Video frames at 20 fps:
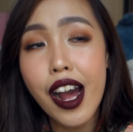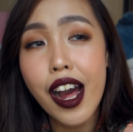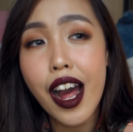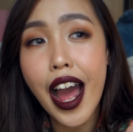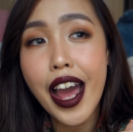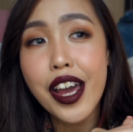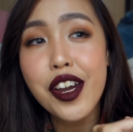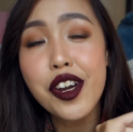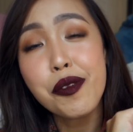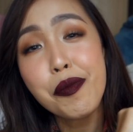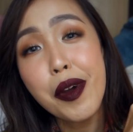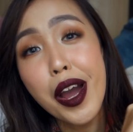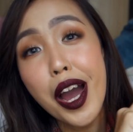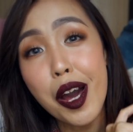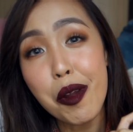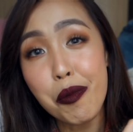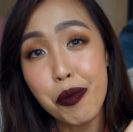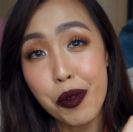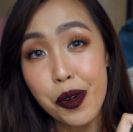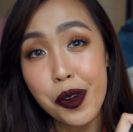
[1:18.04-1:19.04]
I got my
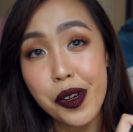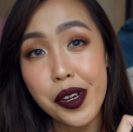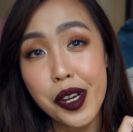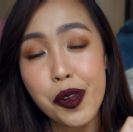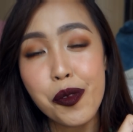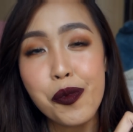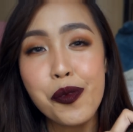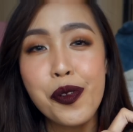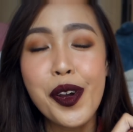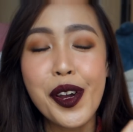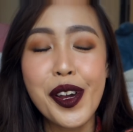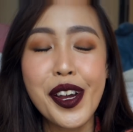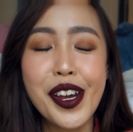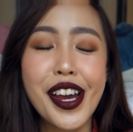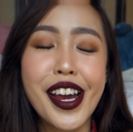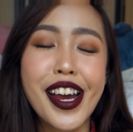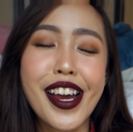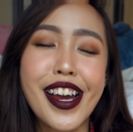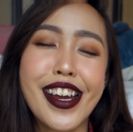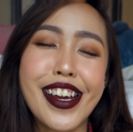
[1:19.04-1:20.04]
heart broken.
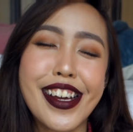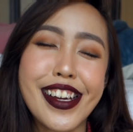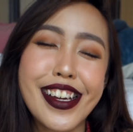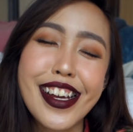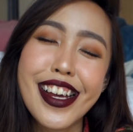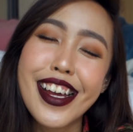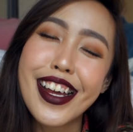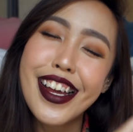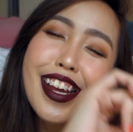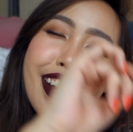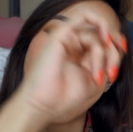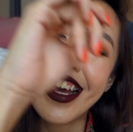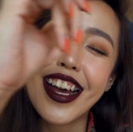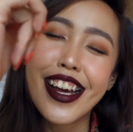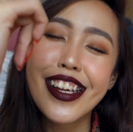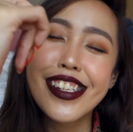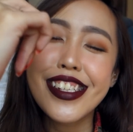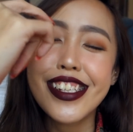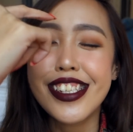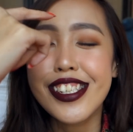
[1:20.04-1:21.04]

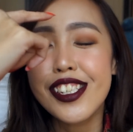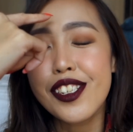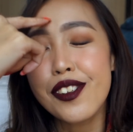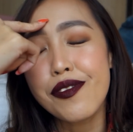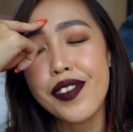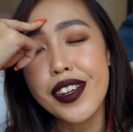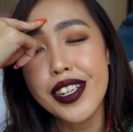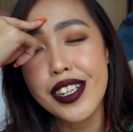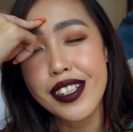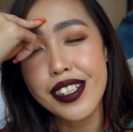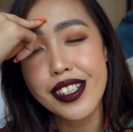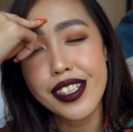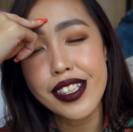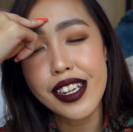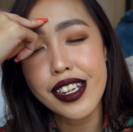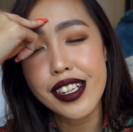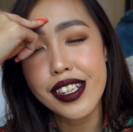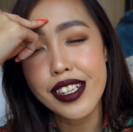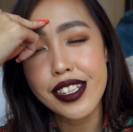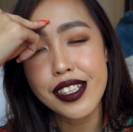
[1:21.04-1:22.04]
It's so funny to
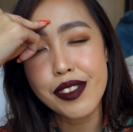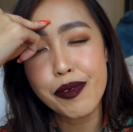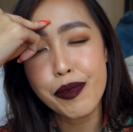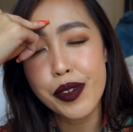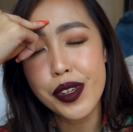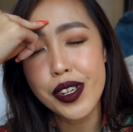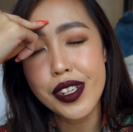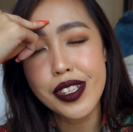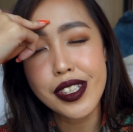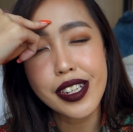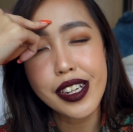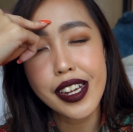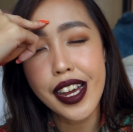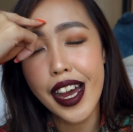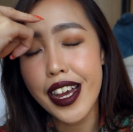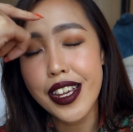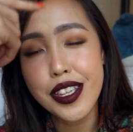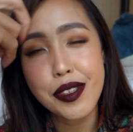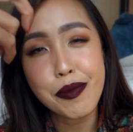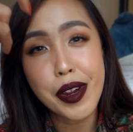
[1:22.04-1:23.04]
say this because the
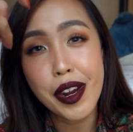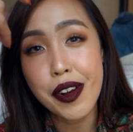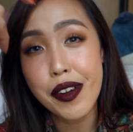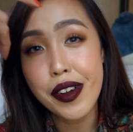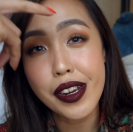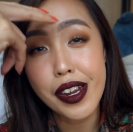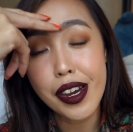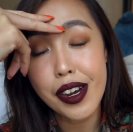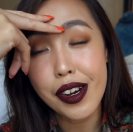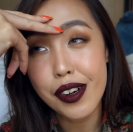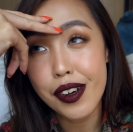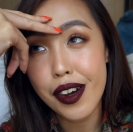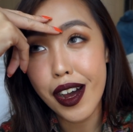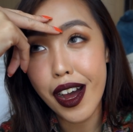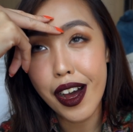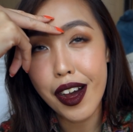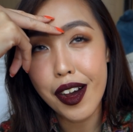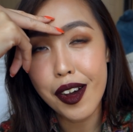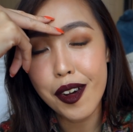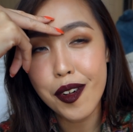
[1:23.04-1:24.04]
guy is married now.
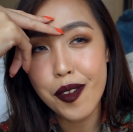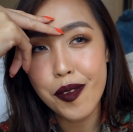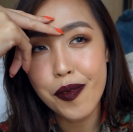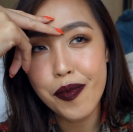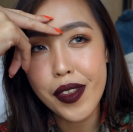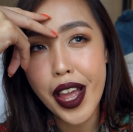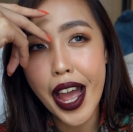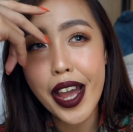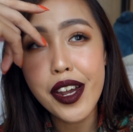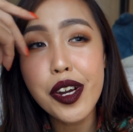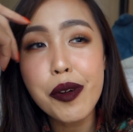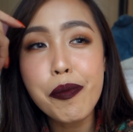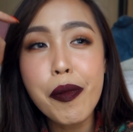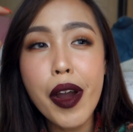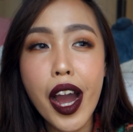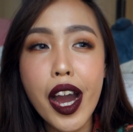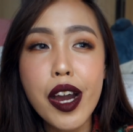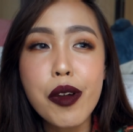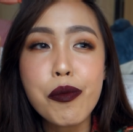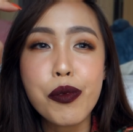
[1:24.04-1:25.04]
I got my
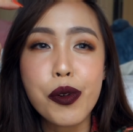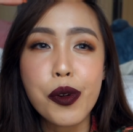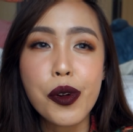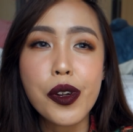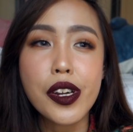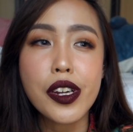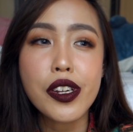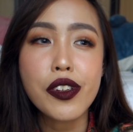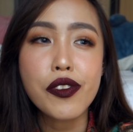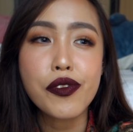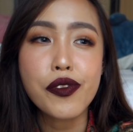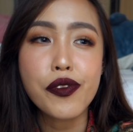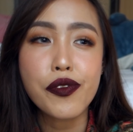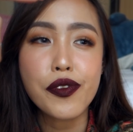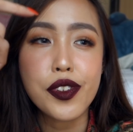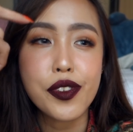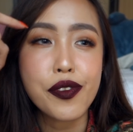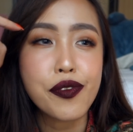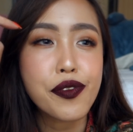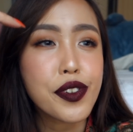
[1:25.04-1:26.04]
heart broken
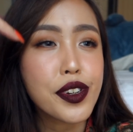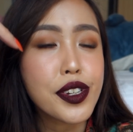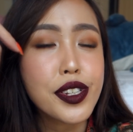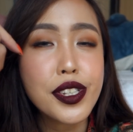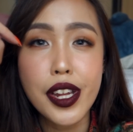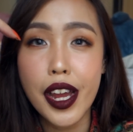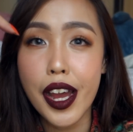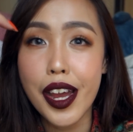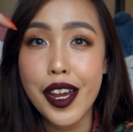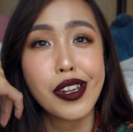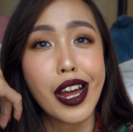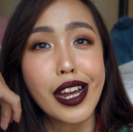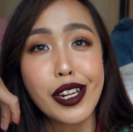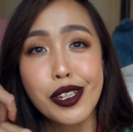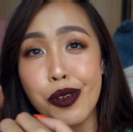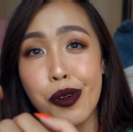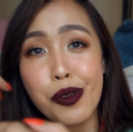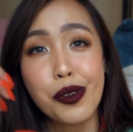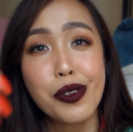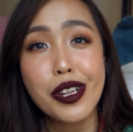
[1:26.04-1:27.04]
the first time. I
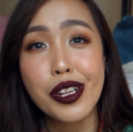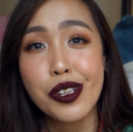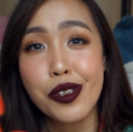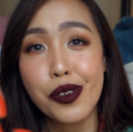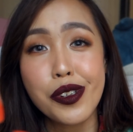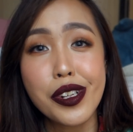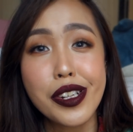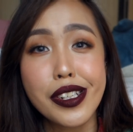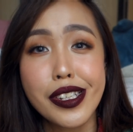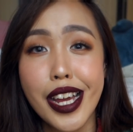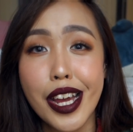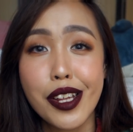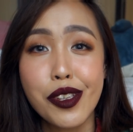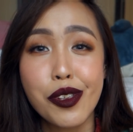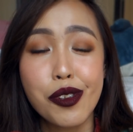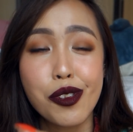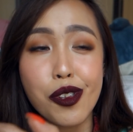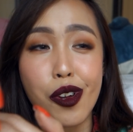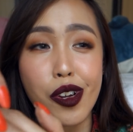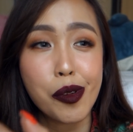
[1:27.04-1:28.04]
totally don't intend
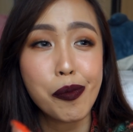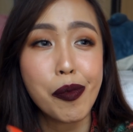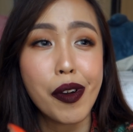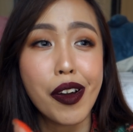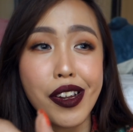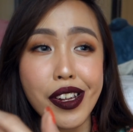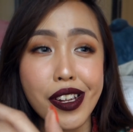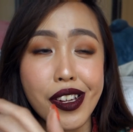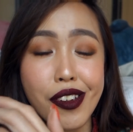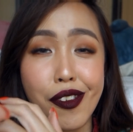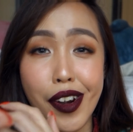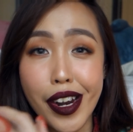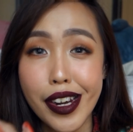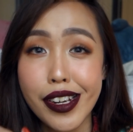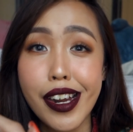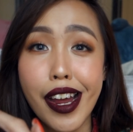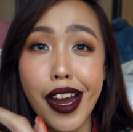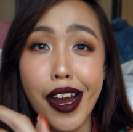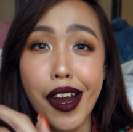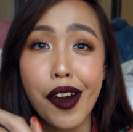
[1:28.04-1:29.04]
to talk about it
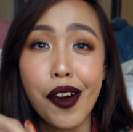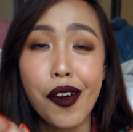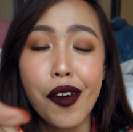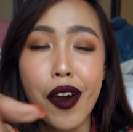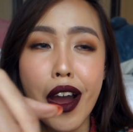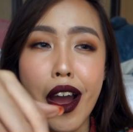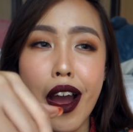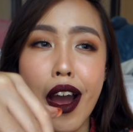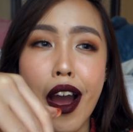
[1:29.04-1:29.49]
right now.